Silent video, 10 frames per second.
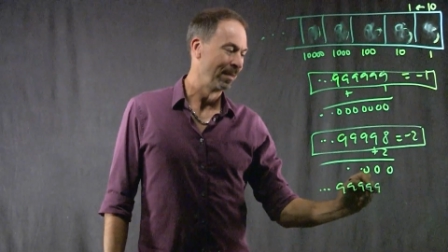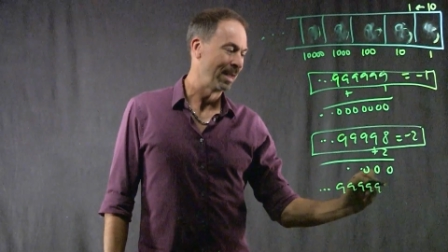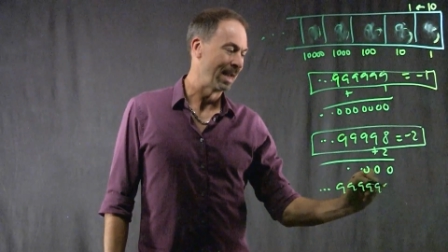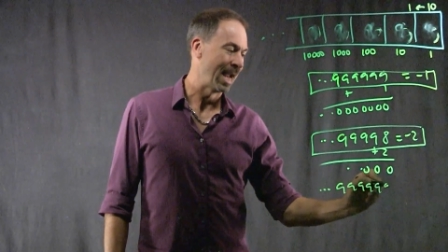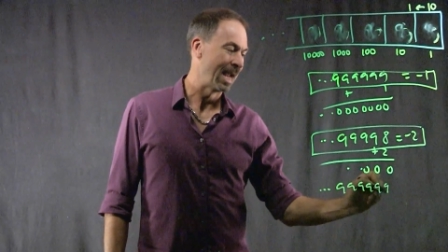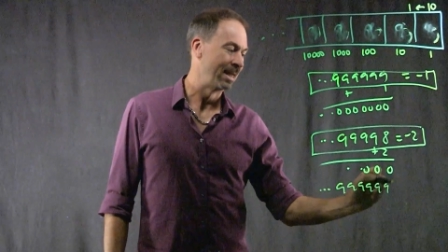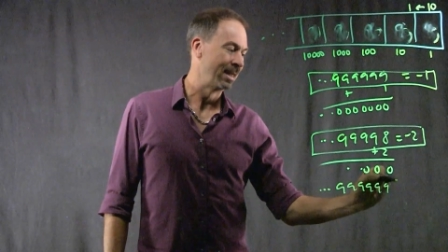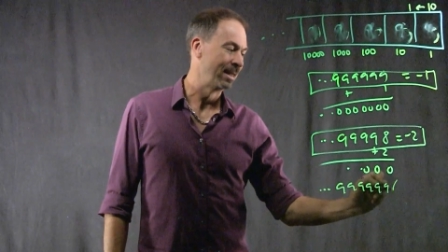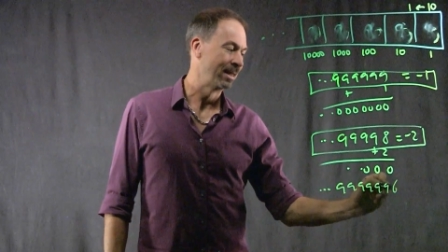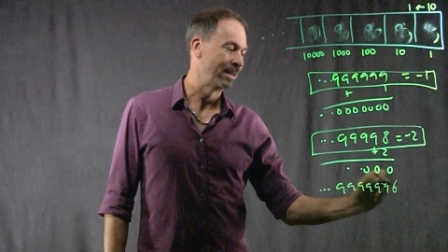that end
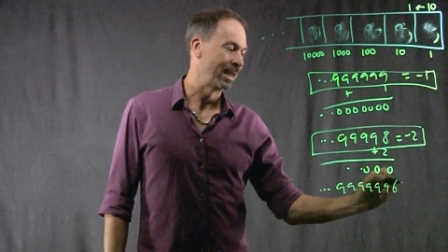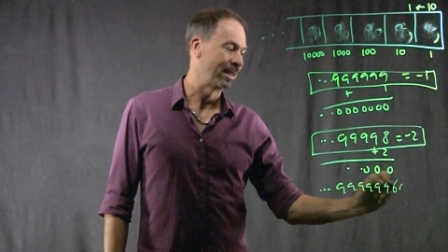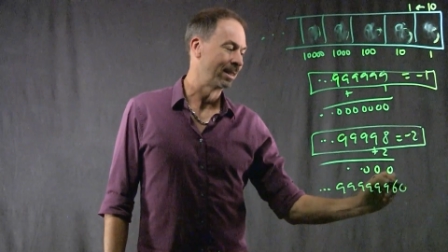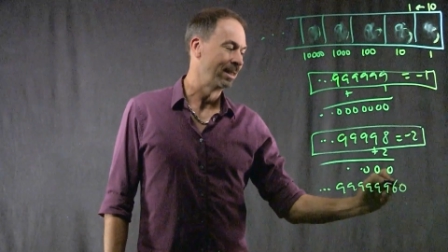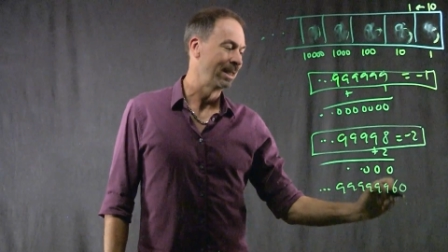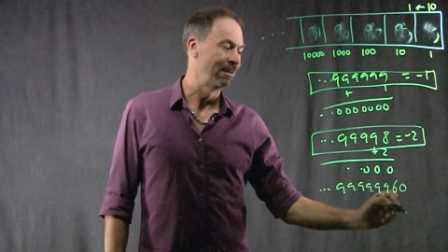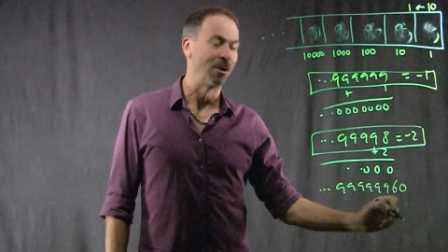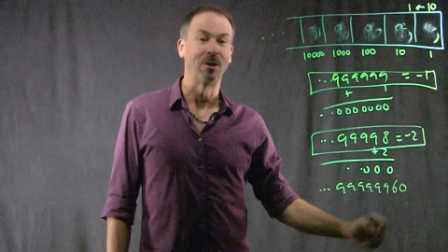in 6, 0.